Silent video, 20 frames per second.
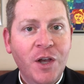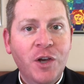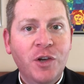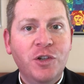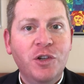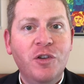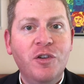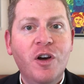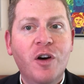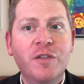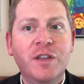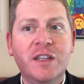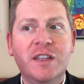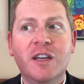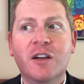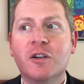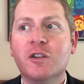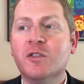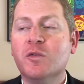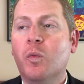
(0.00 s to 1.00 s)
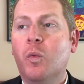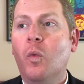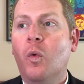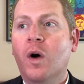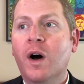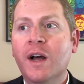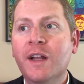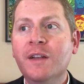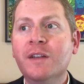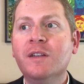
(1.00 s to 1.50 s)
you know that there is
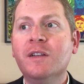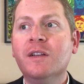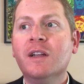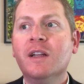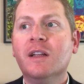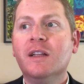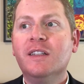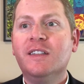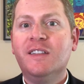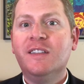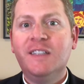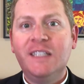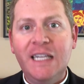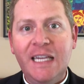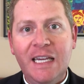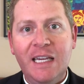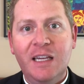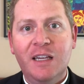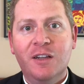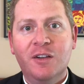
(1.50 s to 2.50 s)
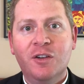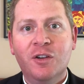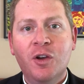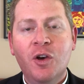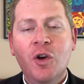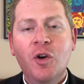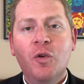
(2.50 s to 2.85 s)
one scene